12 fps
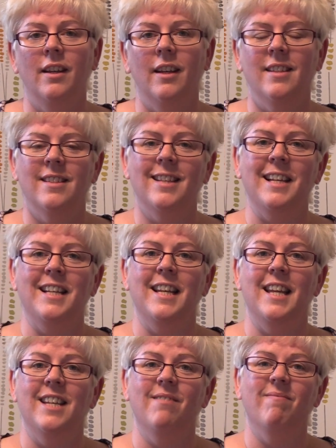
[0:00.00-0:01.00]
and
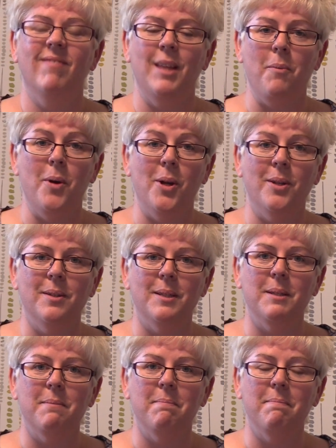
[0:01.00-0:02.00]
sadly they weren't.